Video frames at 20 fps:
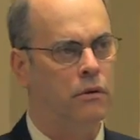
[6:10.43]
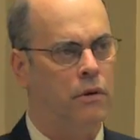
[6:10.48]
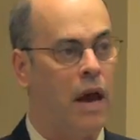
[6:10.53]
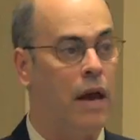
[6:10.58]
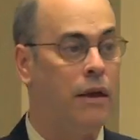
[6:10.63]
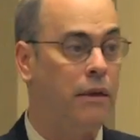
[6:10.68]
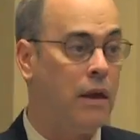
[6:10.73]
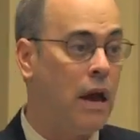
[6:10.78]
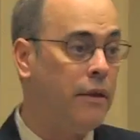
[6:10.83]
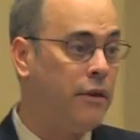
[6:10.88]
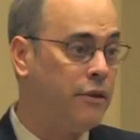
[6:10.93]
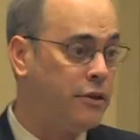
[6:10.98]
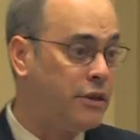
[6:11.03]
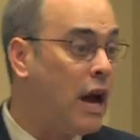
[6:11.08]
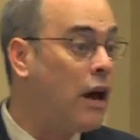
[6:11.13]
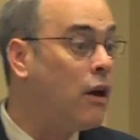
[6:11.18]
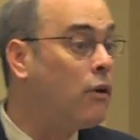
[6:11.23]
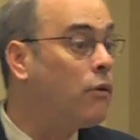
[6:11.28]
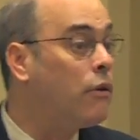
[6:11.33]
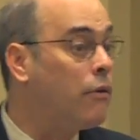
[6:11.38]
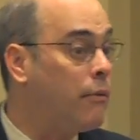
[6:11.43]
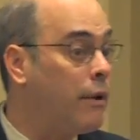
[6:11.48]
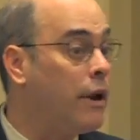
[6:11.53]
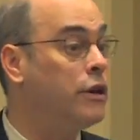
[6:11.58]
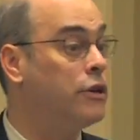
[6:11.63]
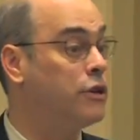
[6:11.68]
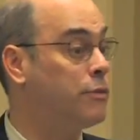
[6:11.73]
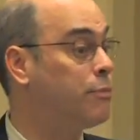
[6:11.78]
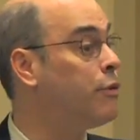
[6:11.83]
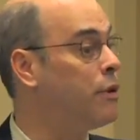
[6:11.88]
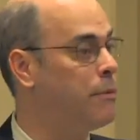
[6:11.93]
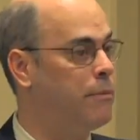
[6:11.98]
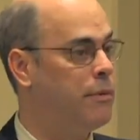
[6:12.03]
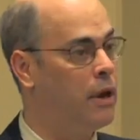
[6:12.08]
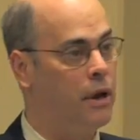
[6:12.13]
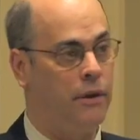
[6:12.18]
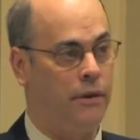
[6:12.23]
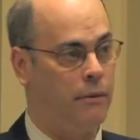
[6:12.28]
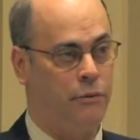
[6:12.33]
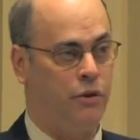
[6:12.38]
And, and the salary range is pretty
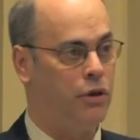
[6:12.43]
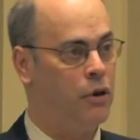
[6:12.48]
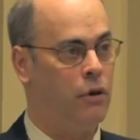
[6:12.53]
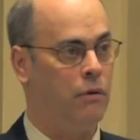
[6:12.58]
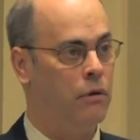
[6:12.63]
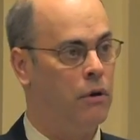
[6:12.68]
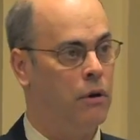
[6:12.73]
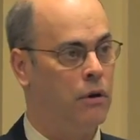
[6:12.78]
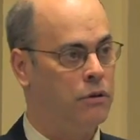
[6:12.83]
big on them too.